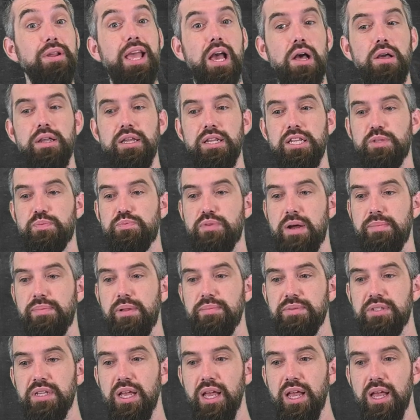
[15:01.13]
calculus
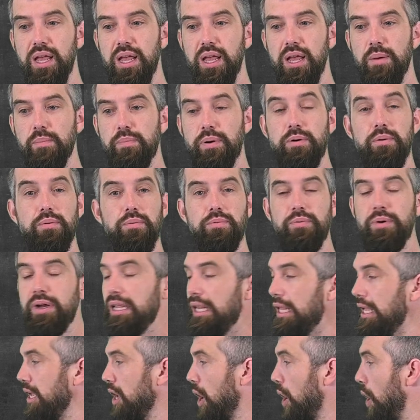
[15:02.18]
problems, but
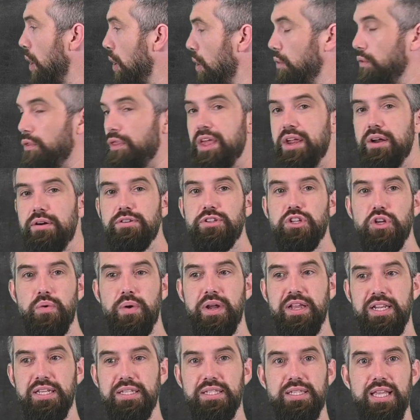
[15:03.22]
really all they're
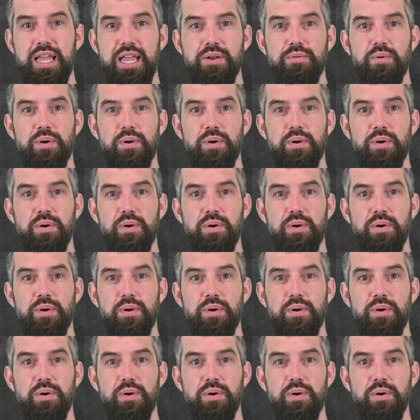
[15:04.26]
doing is saying,